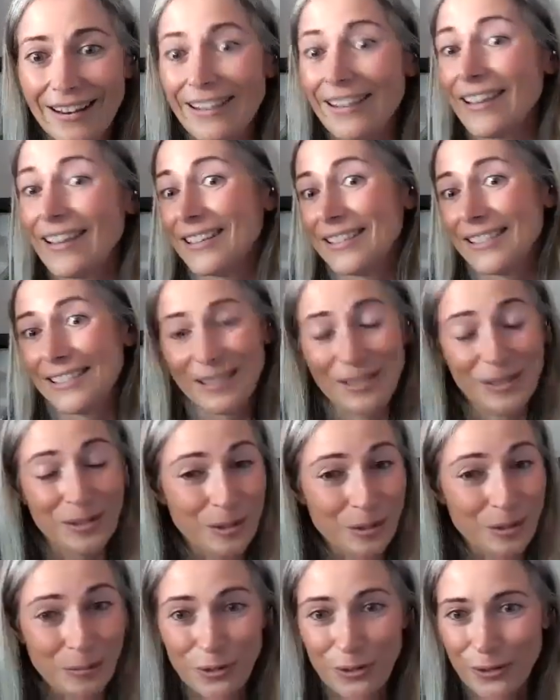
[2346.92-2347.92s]
Yes, it's
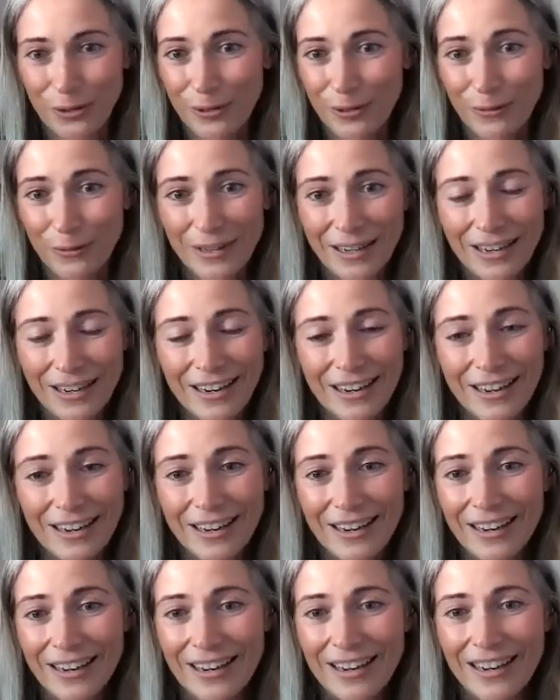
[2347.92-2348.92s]
so true.
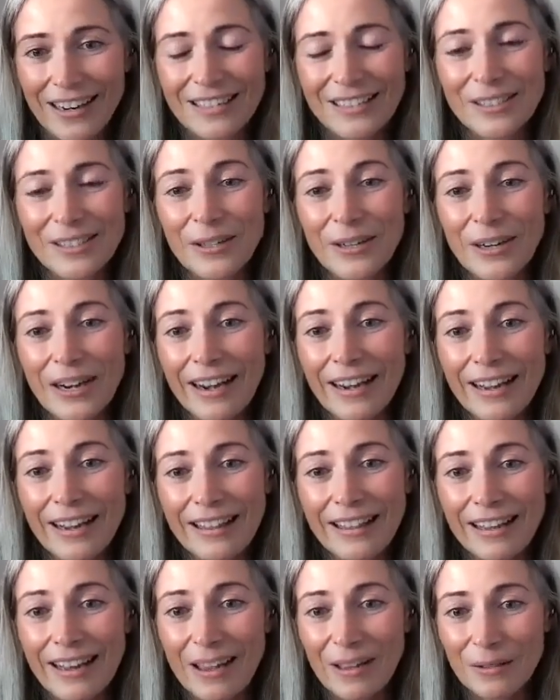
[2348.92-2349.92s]
Is there
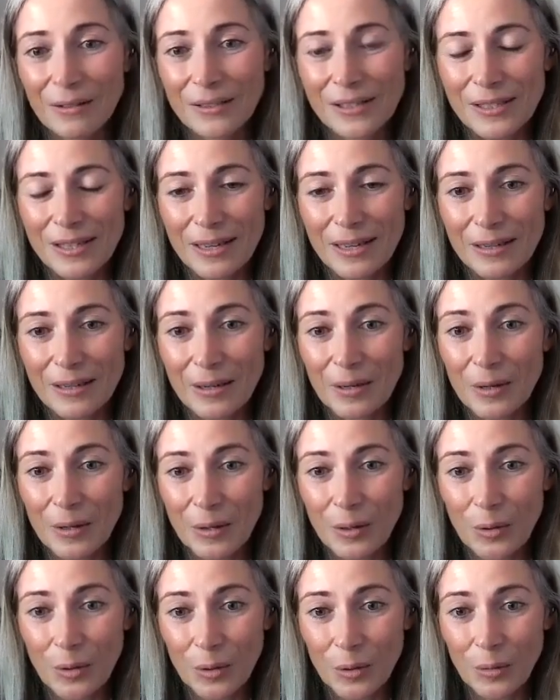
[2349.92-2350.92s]
anything else that
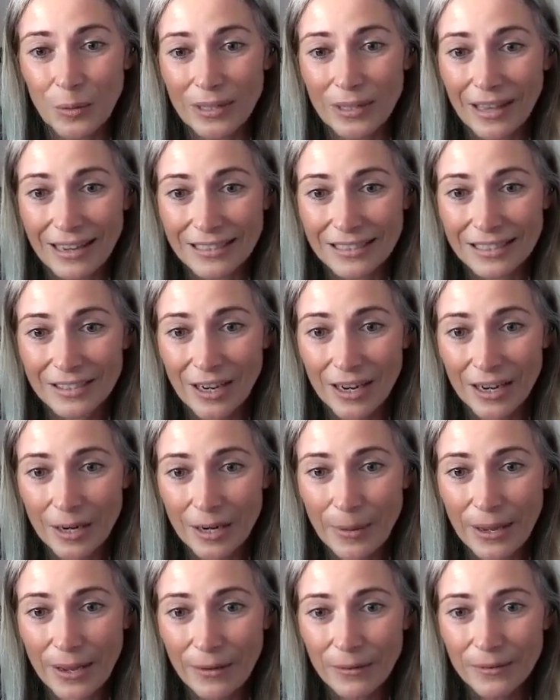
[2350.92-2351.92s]
you would like to talk
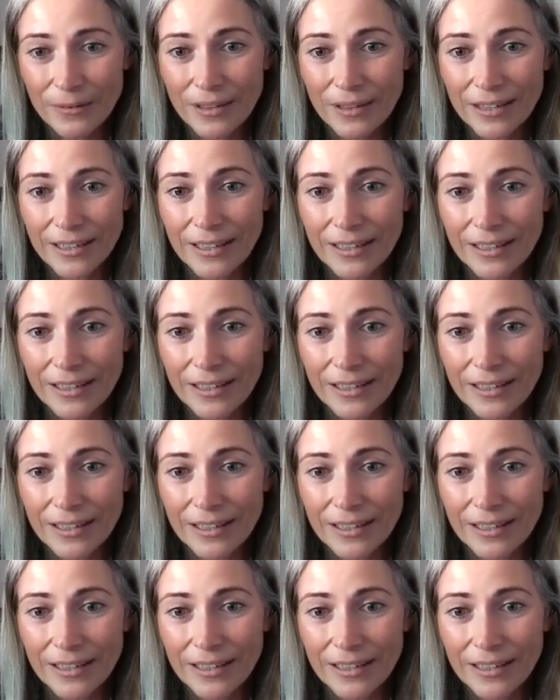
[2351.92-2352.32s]
about?